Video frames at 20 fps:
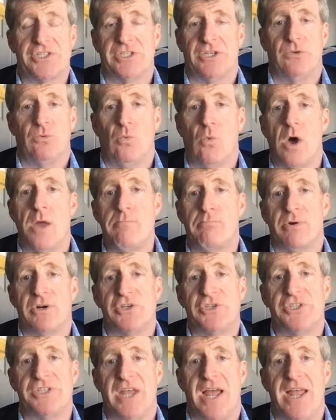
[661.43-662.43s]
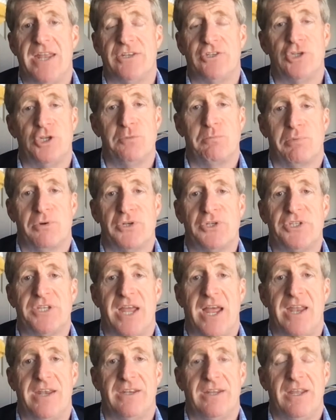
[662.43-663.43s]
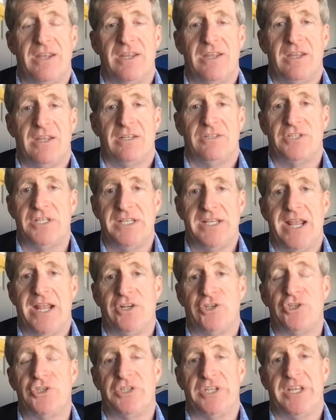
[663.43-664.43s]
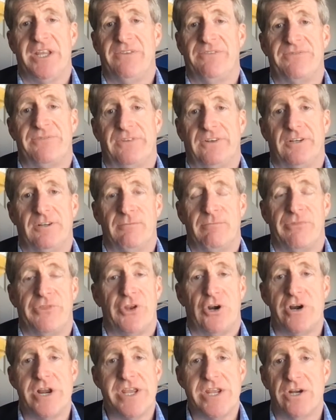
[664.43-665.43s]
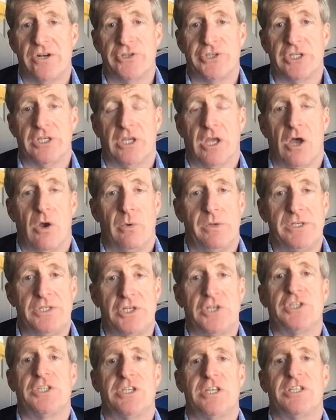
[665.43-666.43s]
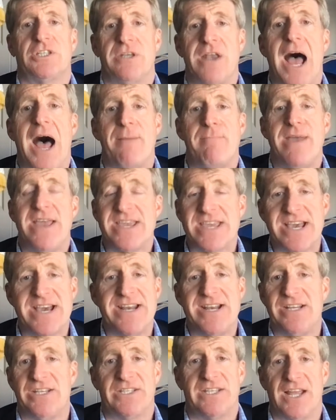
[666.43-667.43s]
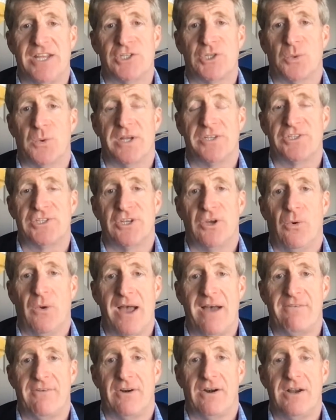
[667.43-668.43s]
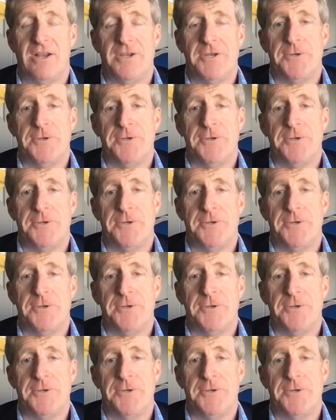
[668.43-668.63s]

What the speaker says: than 1%, 2% THC from 30 years ago. It just does not make any sense whatsoever.